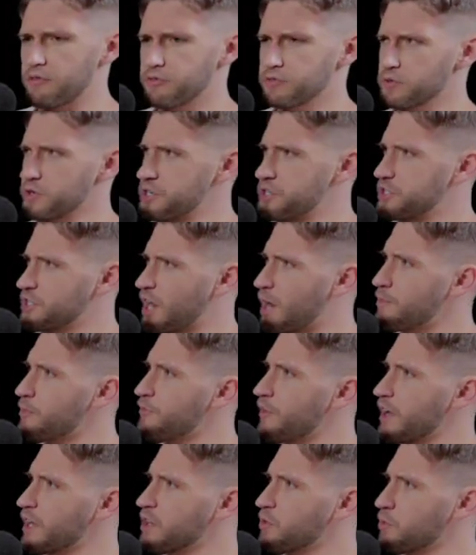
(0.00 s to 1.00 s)
free
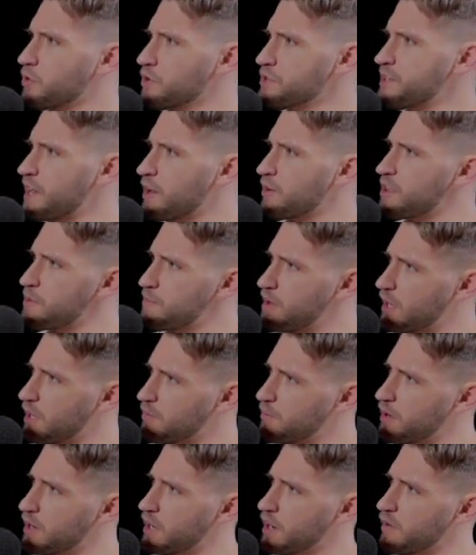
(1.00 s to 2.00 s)
Shopify course. How are they
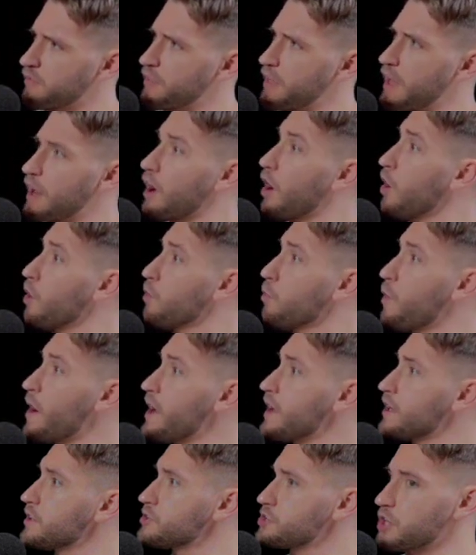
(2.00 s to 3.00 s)
making money off that? Oh,
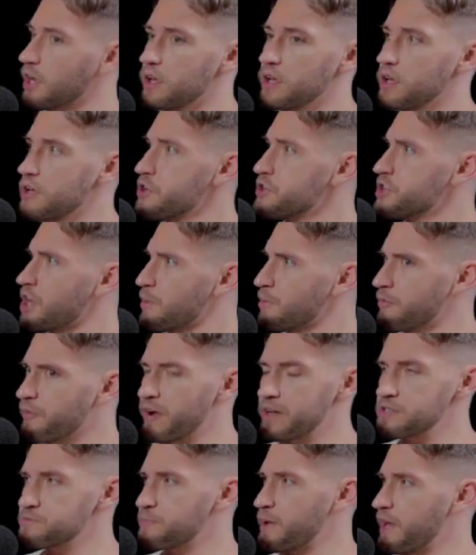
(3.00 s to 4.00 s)
wait,
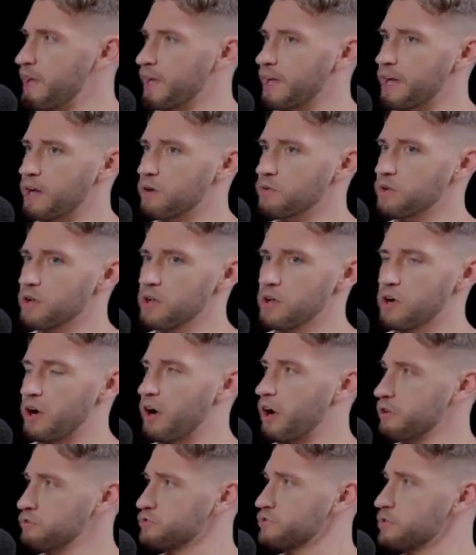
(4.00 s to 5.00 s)
Shopify is paying out
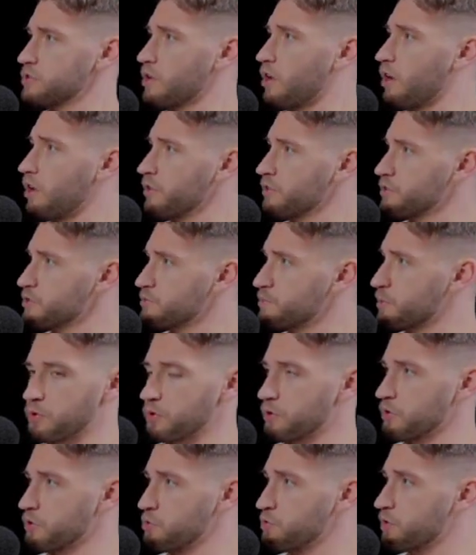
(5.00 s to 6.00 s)
hundreds of dollars
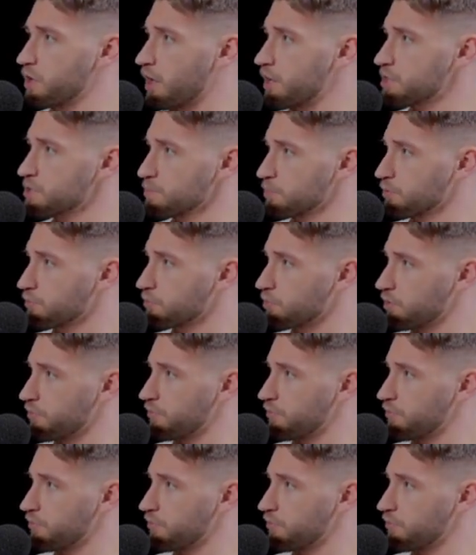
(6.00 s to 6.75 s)
per new customer for